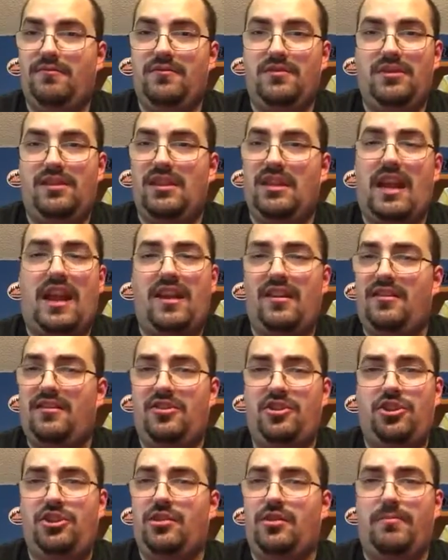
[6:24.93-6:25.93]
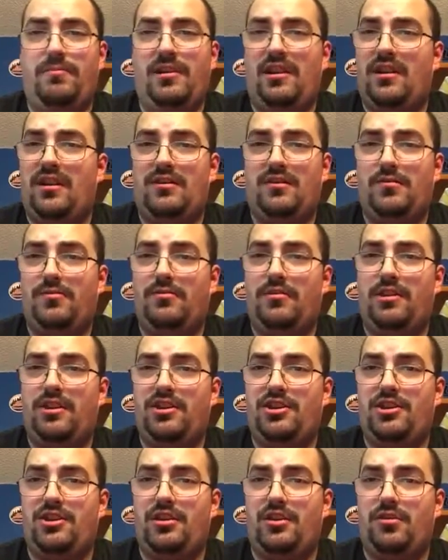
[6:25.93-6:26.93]
That should have been on the
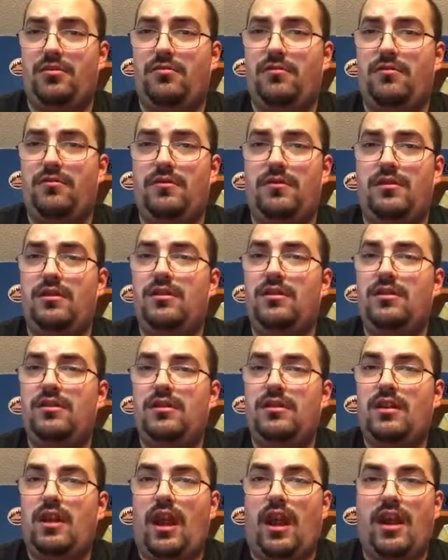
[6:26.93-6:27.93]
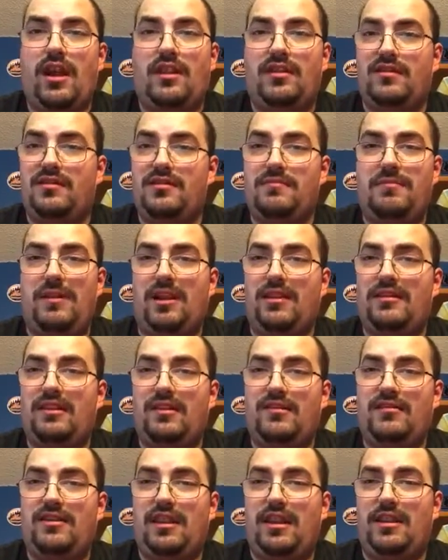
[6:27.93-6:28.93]
pre-show, and the
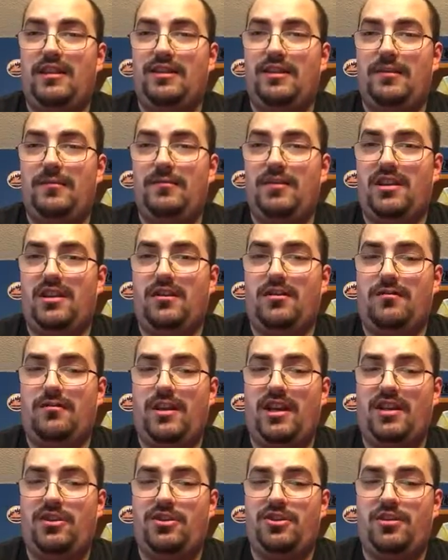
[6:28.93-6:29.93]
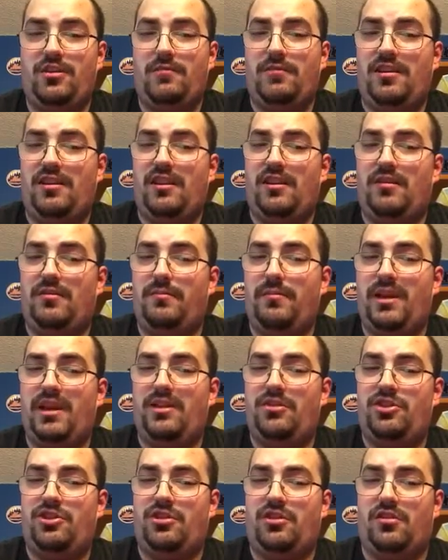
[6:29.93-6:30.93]
SmackDown Tag Team title match should have been on the
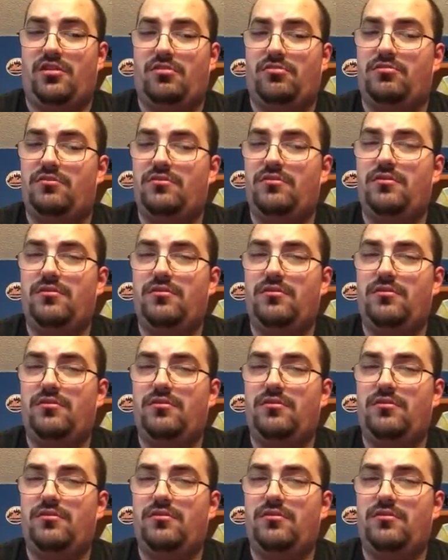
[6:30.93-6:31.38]
main show.